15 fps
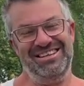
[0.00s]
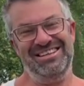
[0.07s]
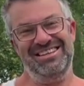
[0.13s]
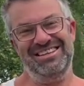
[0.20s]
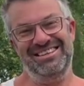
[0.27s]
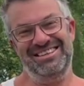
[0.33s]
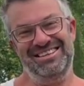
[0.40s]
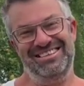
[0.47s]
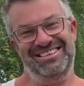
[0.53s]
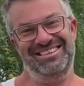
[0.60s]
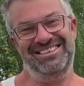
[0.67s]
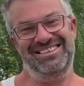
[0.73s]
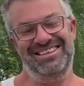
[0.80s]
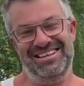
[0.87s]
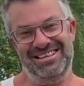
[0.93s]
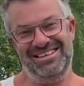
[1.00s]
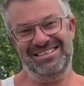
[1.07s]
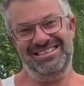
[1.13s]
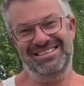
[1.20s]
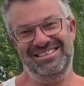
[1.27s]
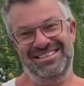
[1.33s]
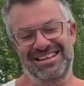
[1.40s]
Just doing this.
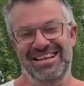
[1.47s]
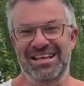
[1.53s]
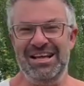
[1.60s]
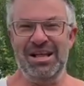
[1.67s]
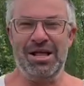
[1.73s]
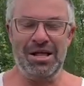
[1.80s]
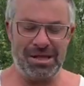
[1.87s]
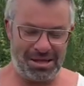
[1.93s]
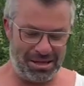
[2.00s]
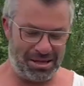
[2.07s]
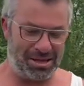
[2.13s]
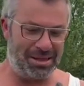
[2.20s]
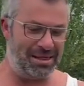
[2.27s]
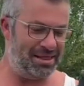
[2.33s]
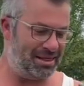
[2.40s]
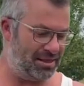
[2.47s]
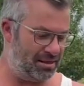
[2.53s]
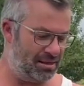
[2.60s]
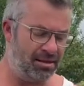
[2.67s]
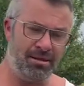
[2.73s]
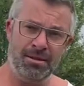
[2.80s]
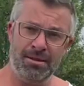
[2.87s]
But you have to
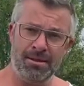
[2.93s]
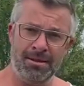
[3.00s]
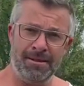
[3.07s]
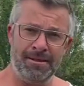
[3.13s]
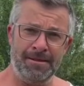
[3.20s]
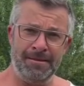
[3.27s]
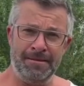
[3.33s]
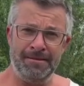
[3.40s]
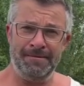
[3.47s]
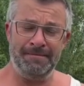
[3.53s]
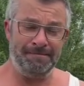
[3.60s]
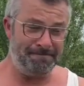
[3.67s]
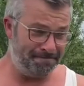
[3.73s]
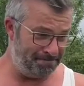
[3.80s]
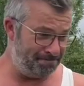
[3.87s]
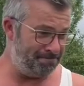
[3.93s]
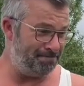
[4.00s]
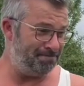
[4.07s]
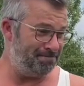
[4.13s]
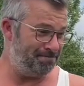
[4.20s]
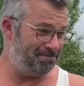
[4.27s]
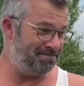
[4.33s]
enjoy your life as well.
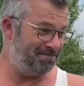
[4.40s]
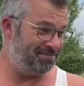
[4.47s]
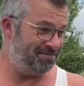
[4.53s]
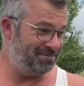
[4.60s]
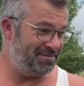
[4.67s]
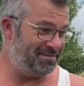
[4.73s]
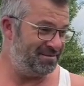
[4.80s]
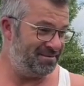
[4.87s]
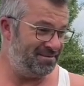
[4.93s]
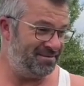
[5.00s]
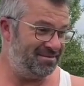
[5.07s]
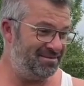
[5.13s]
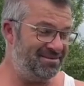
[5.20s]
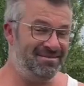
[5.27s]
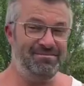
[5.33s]
So, you know.